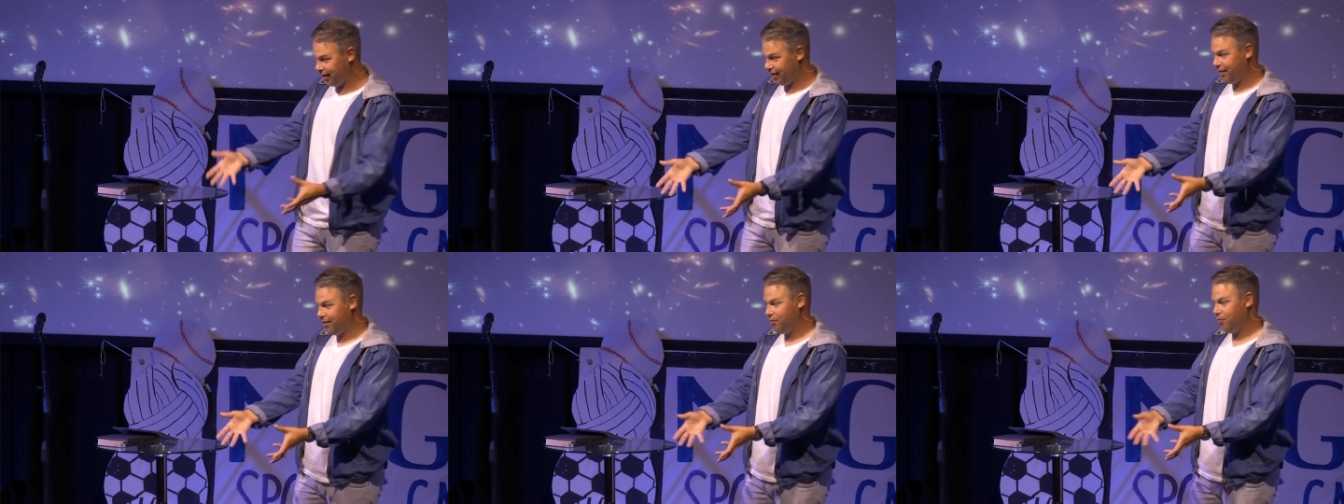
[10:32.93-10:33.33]

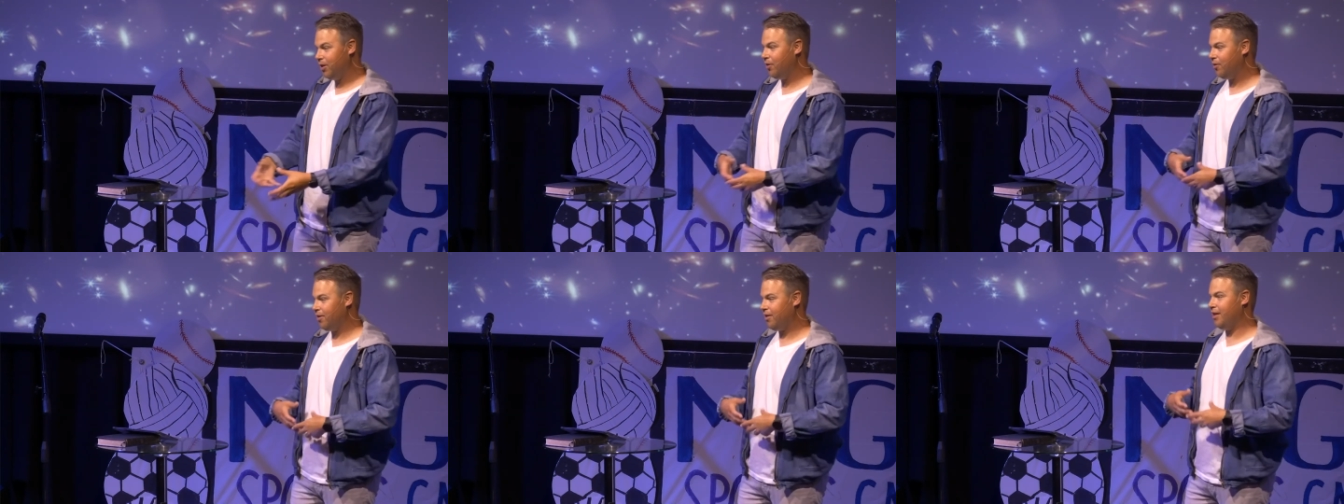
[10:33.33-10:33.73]
We
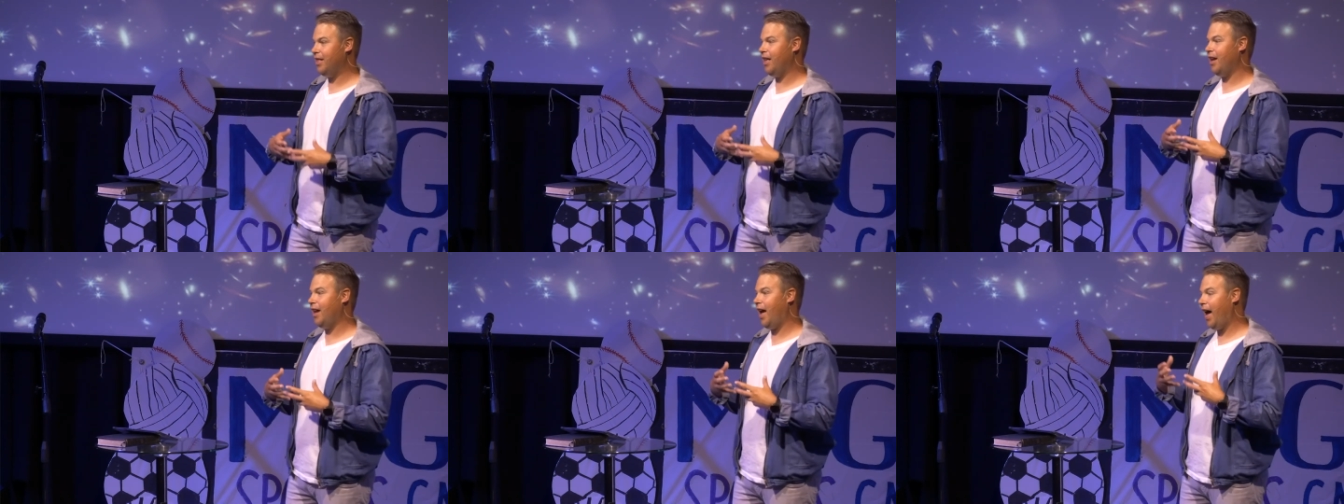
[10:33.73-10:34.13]
don't see
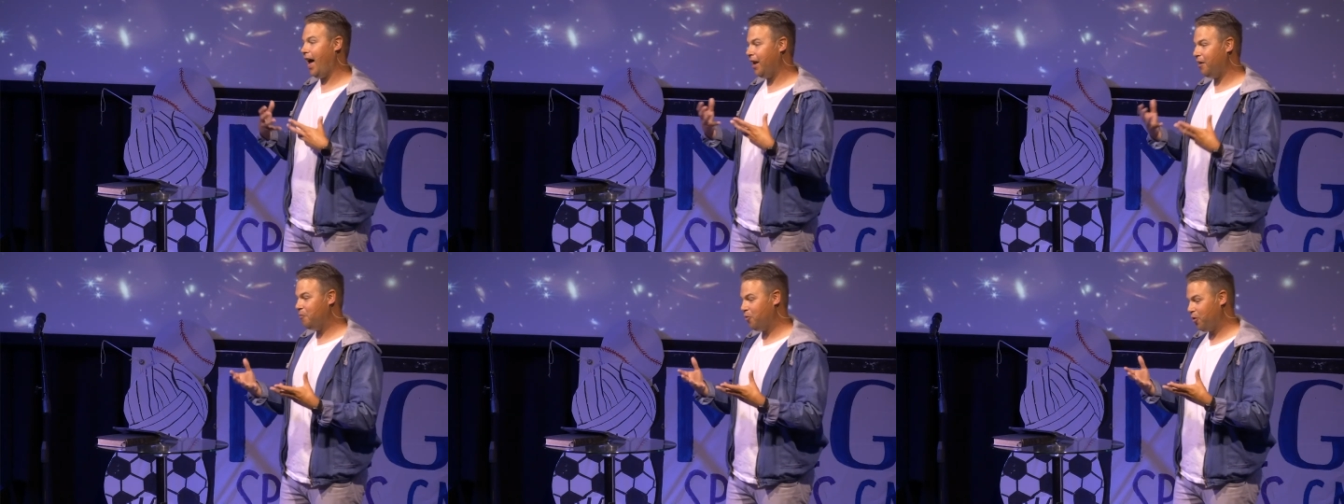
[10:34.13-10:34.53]
that
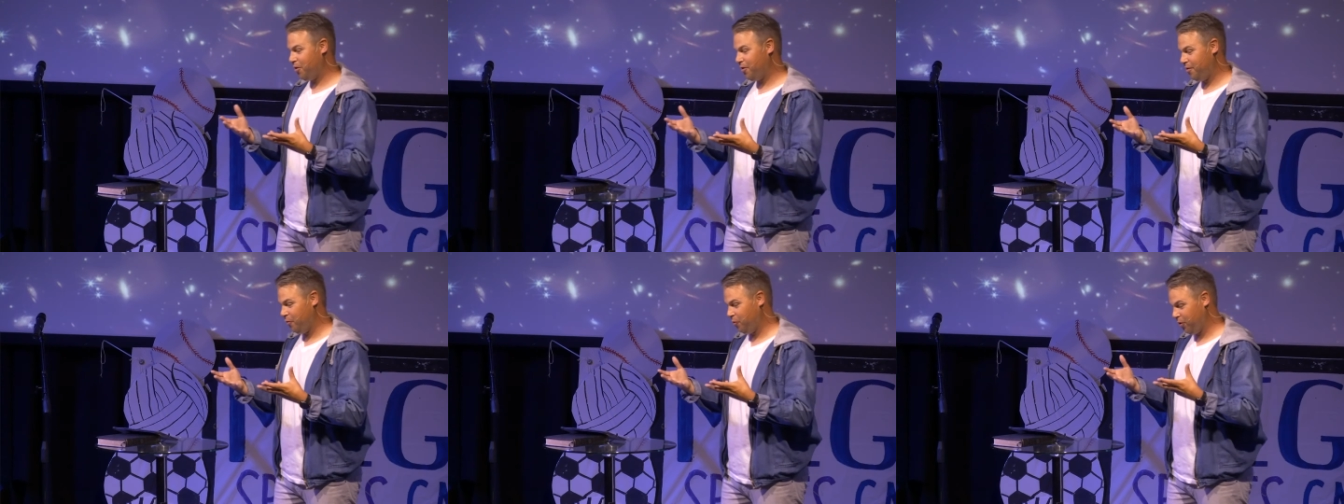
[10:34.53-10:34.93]
Adam
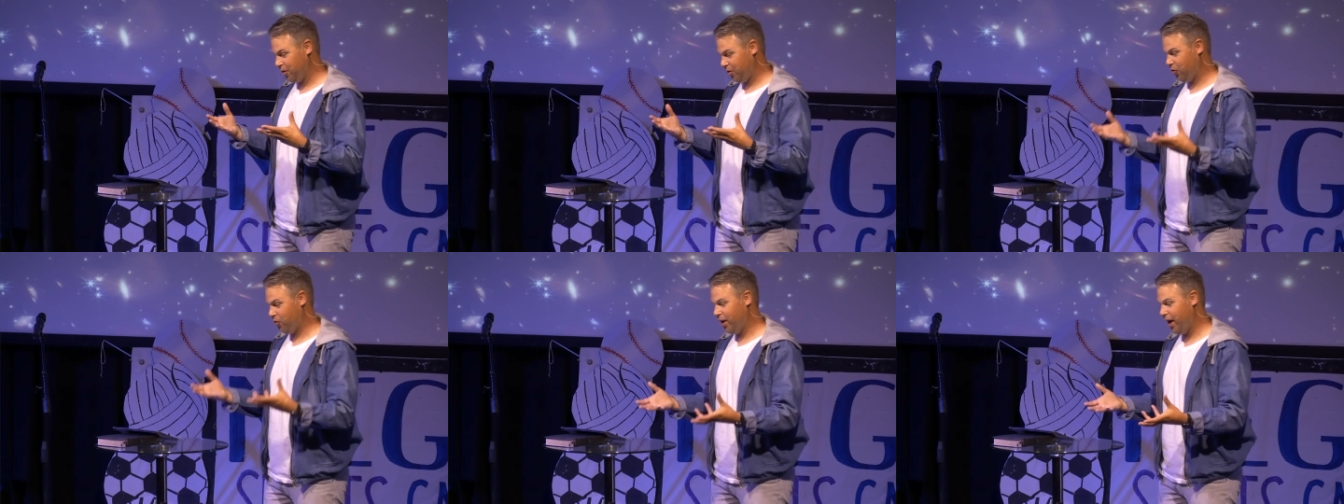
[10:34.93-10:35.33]
was
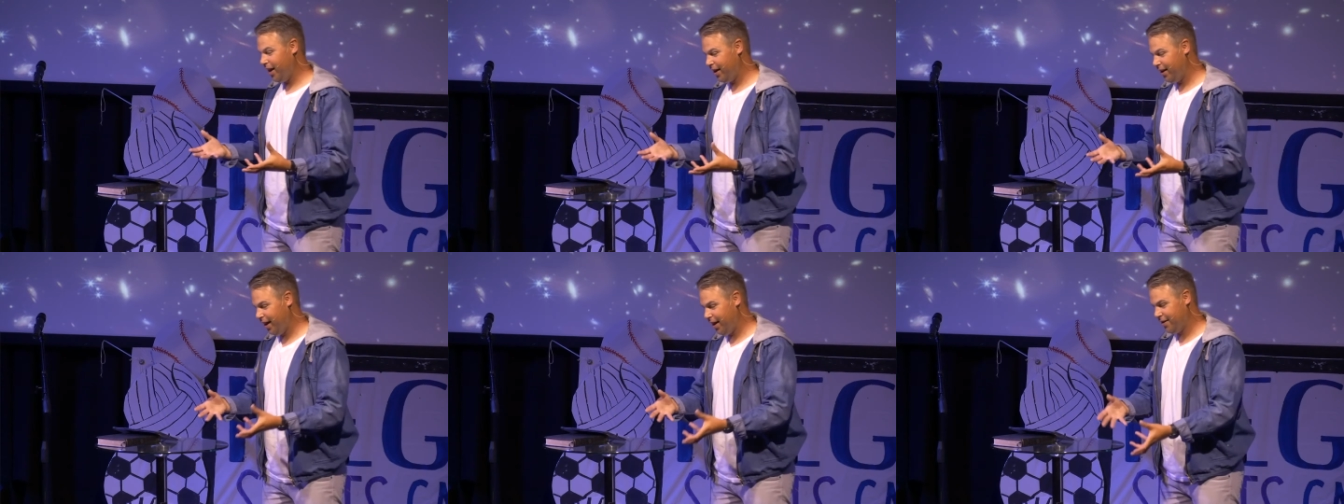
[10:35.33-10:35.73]

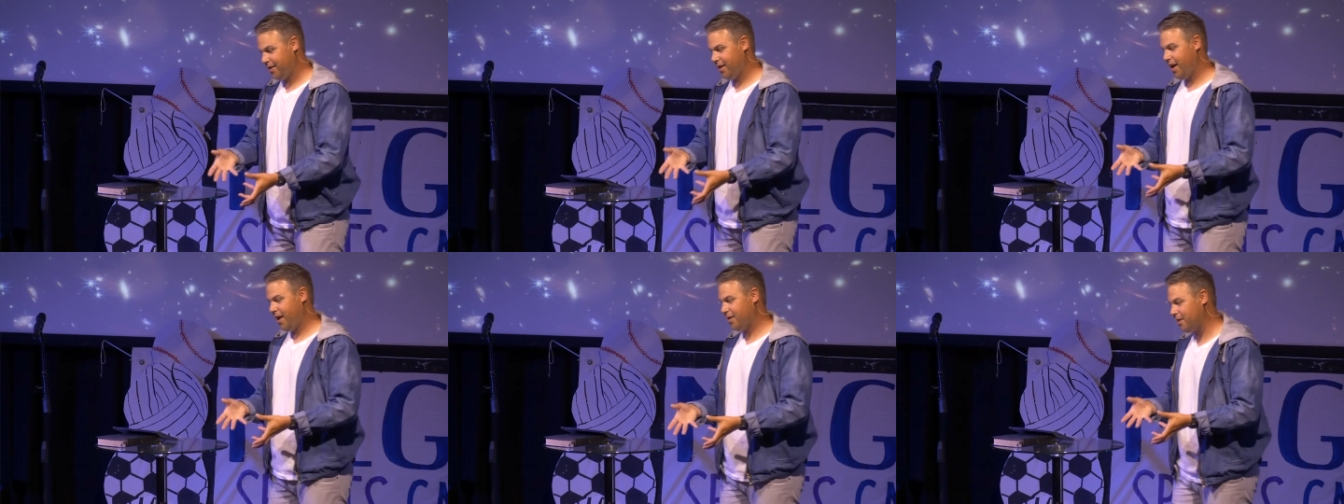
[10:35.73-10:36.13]
created
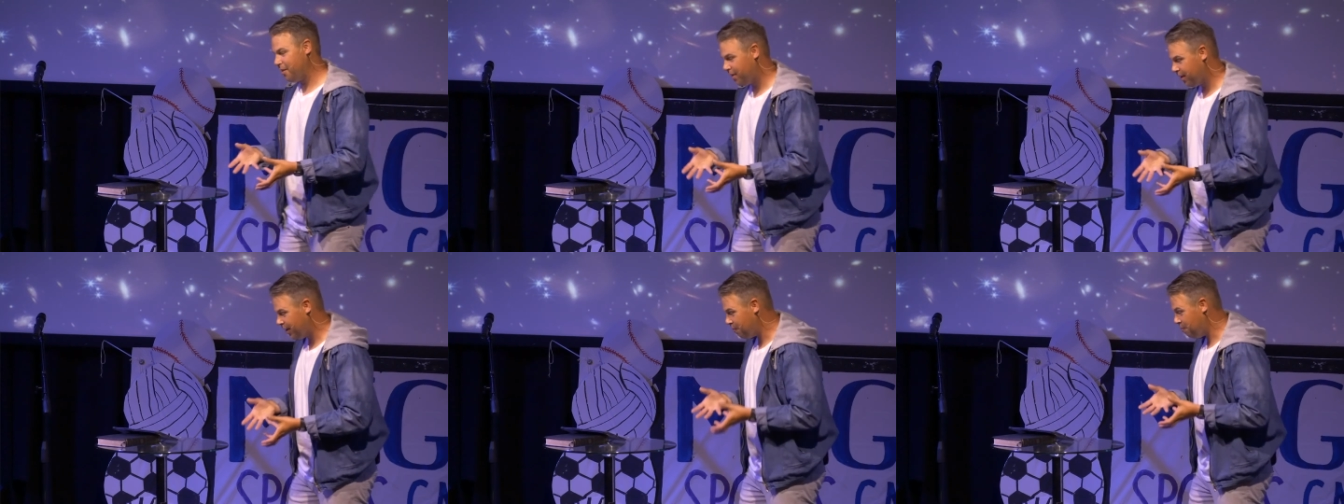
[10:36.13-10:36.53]
as
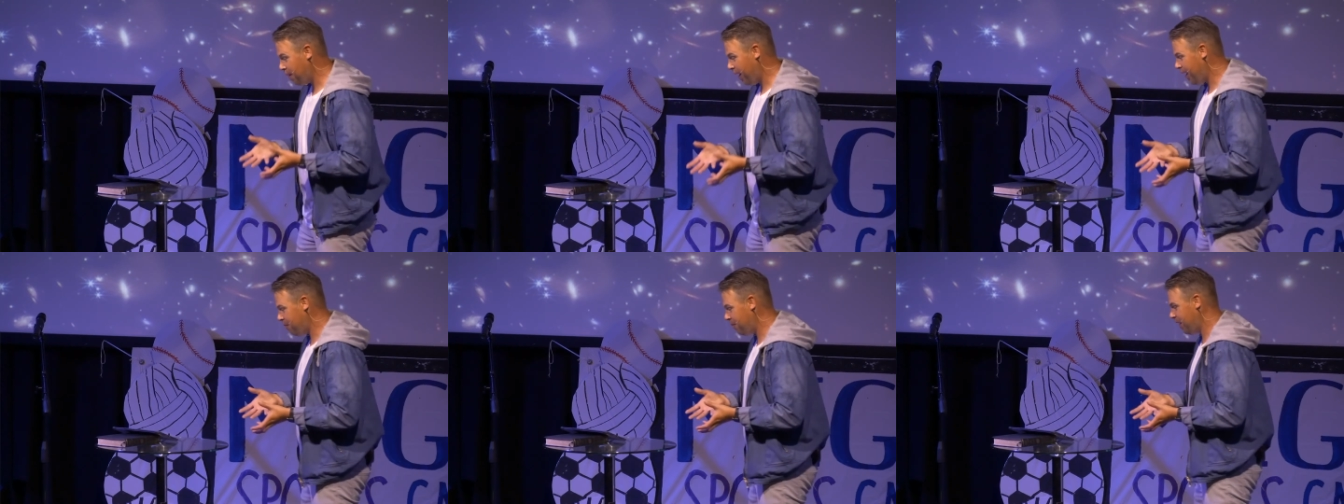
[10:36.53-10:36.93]
a
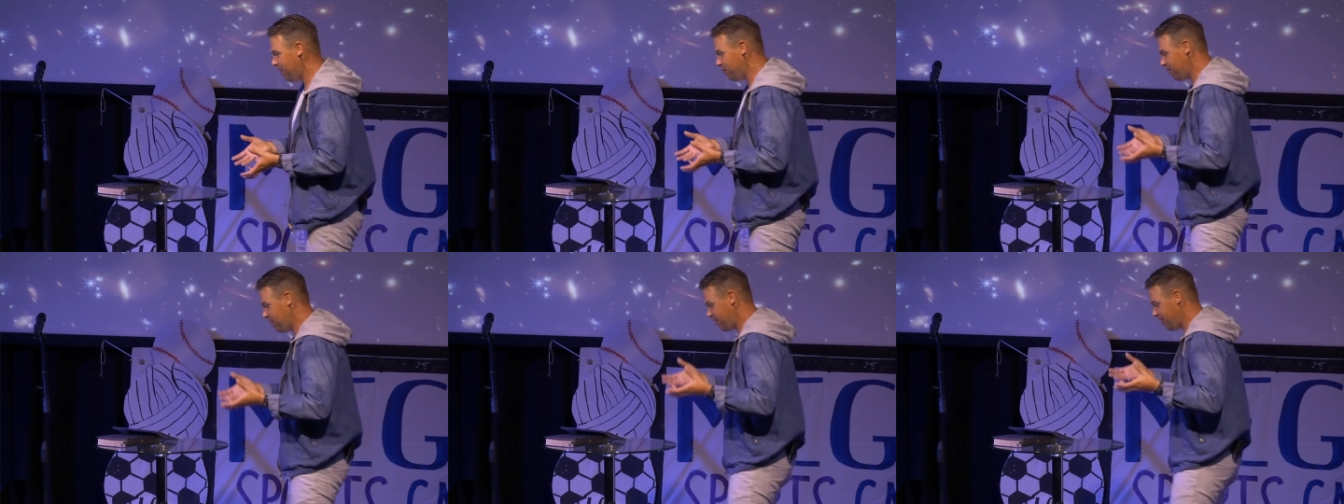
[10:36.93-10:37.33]
baby.
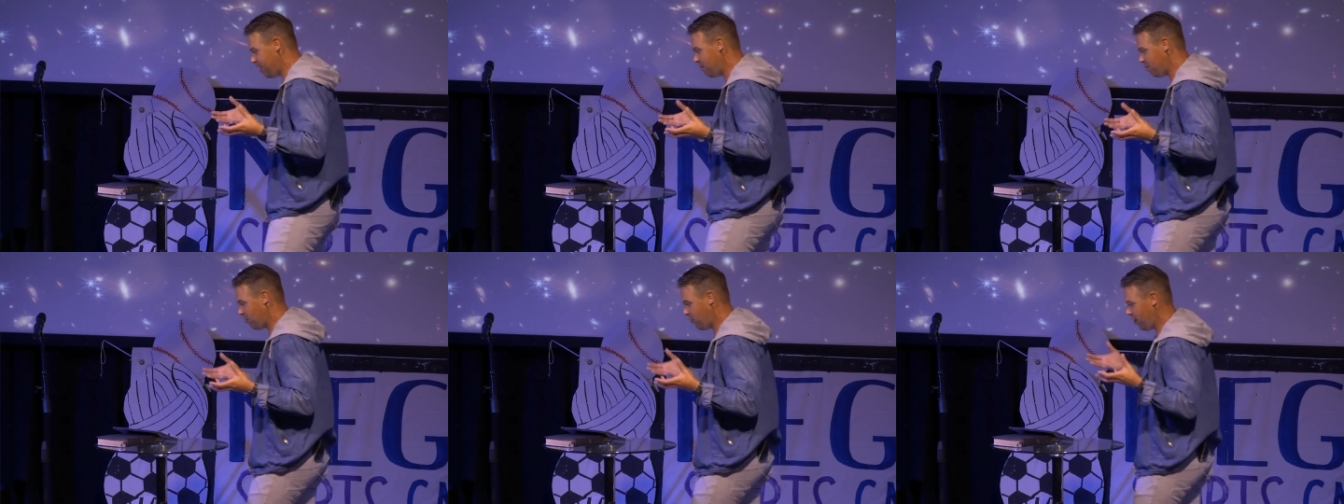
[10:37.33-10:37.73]
We see
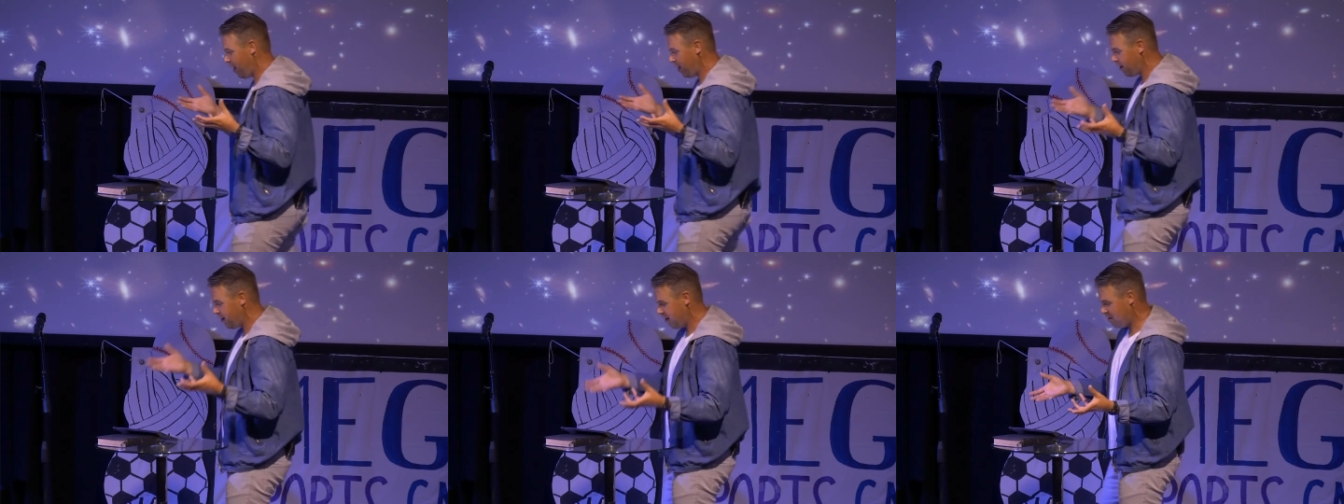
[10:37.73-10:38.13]
him
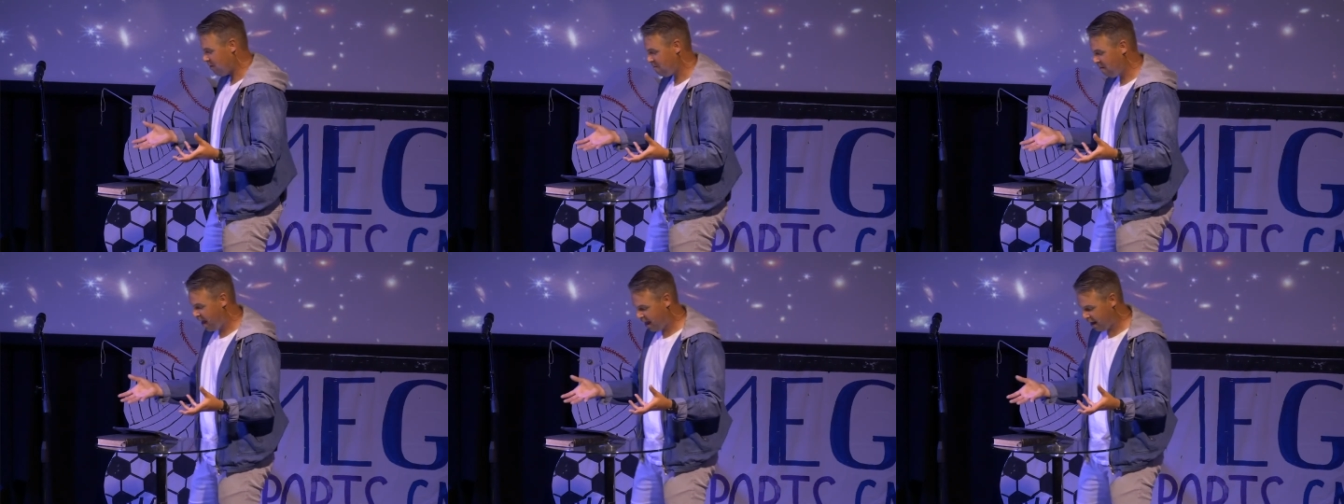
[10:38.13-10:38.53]
created as a
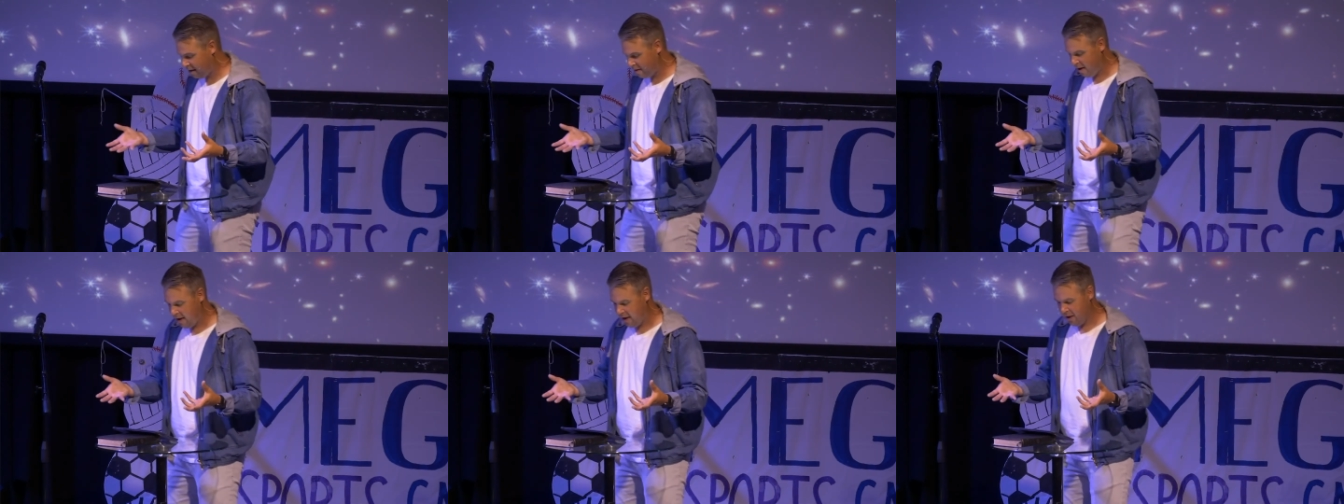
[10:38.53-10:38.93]
man.